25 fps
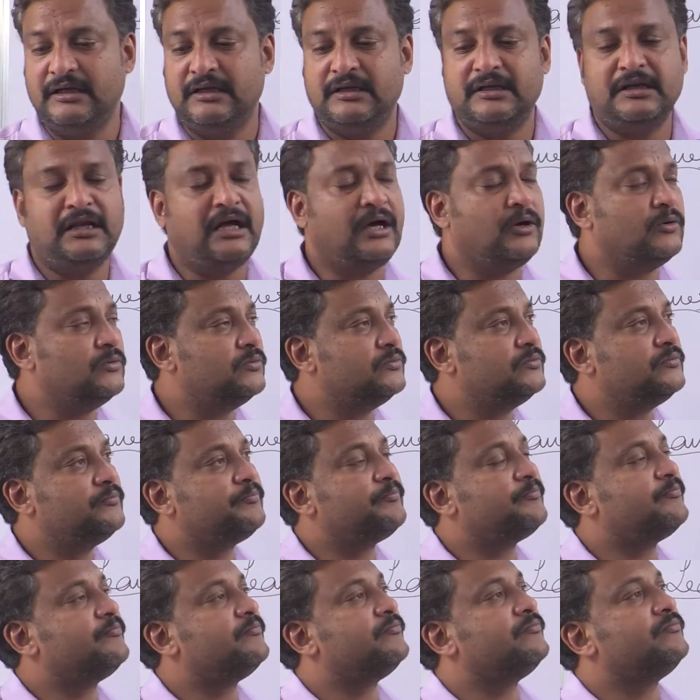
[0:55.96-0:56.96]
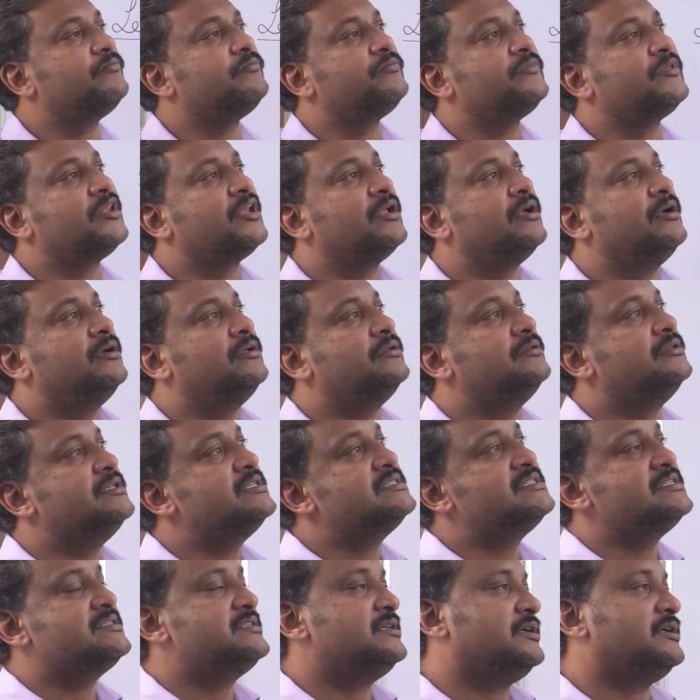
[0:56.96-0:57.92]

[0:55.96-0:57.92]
Now, this is